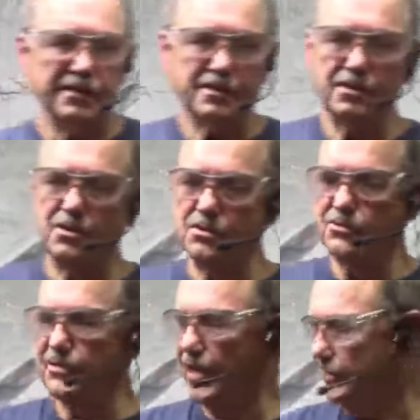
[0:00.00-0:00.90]
So
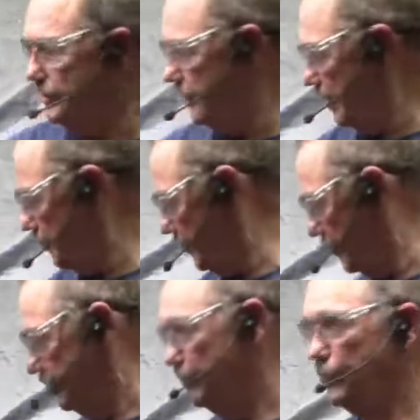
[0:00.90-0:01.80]
the next step
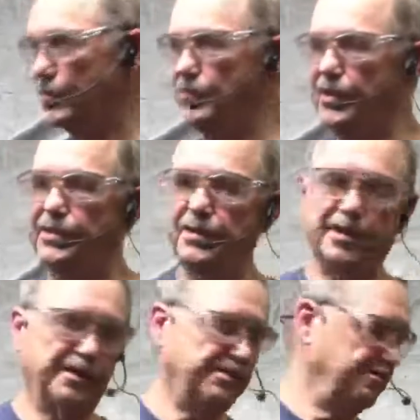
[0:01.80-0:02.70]
then would be that
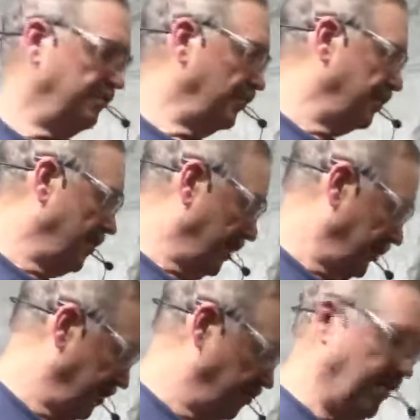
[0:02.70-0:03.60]
I would
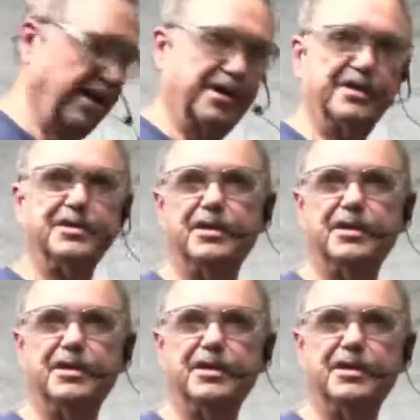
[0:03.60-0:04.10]
mount up my